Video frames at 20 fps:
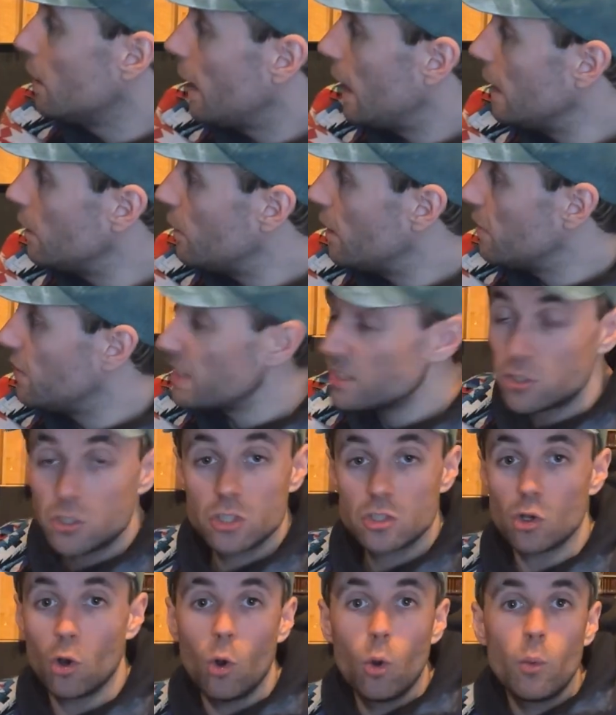Anyway, this
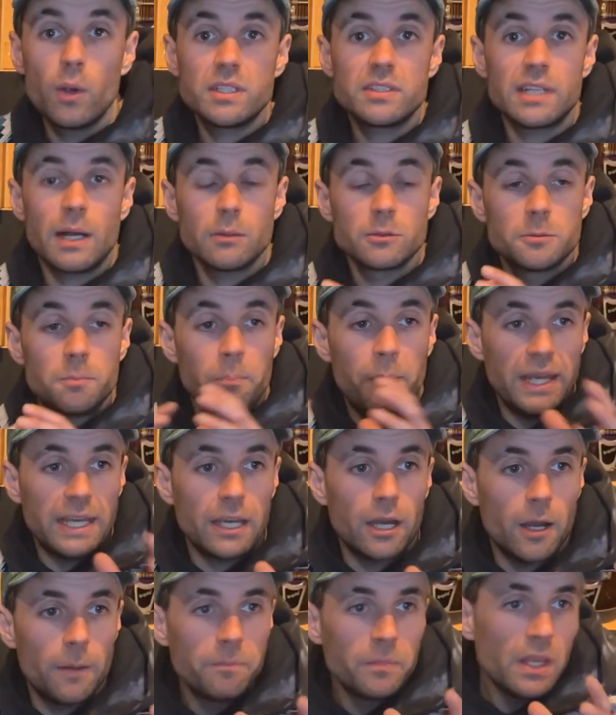just always sounds
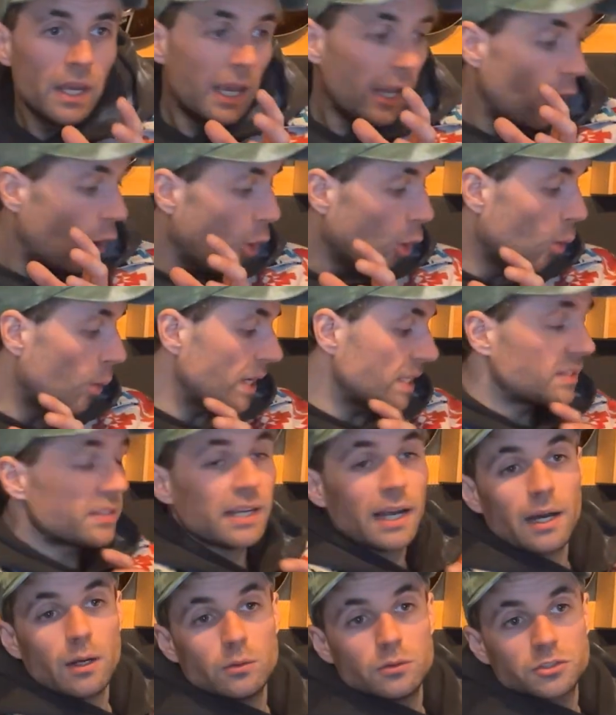bigger. It always
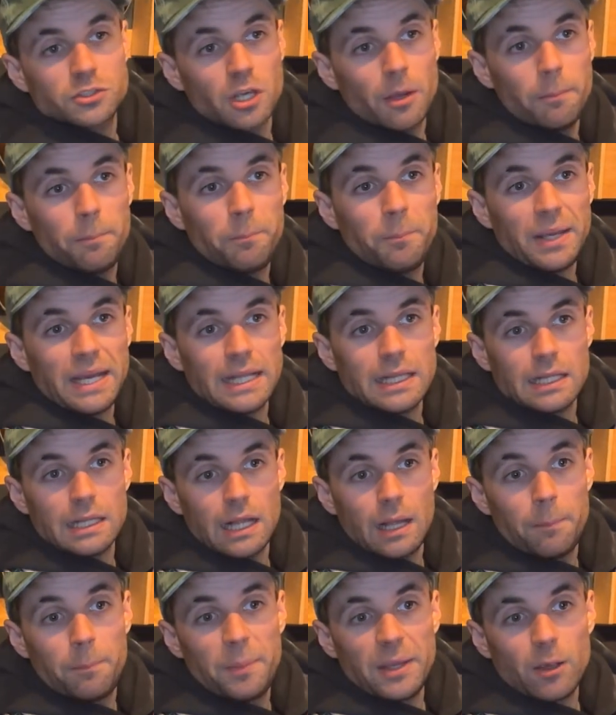sounds a bit
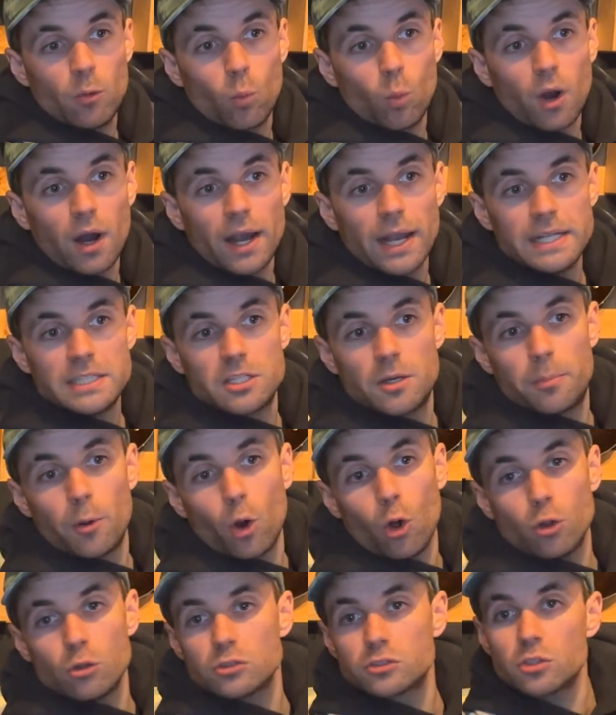wider, but
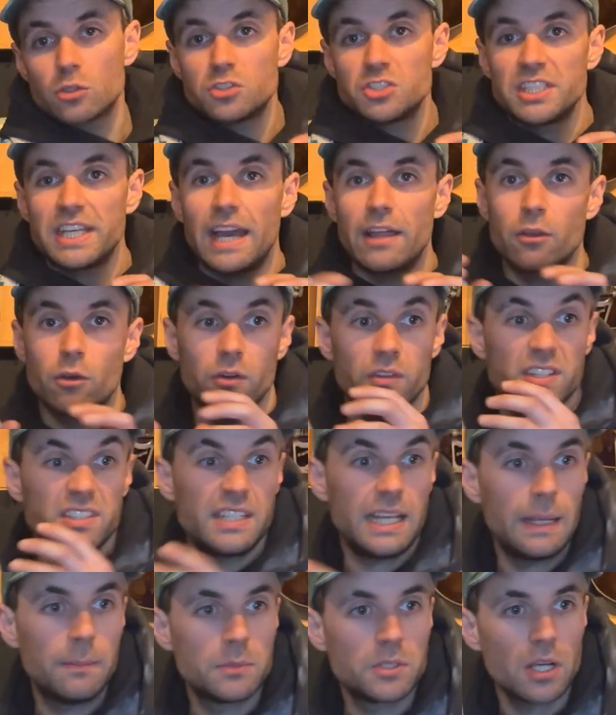also together at the
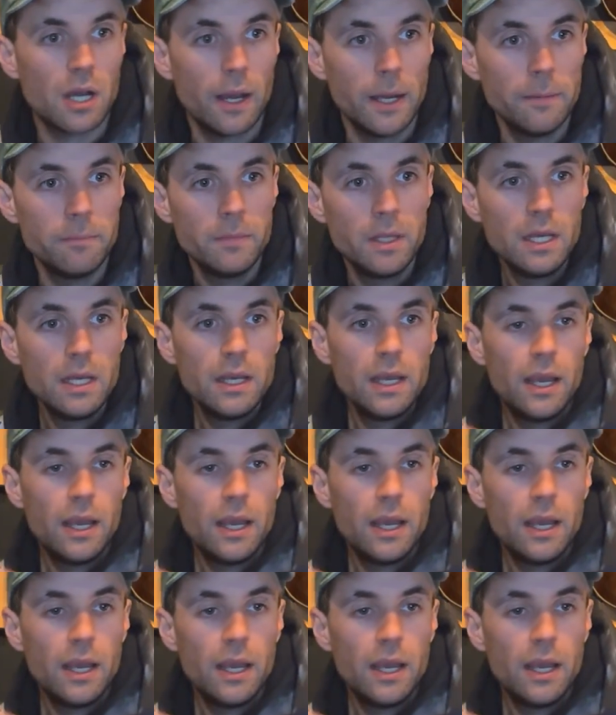same time.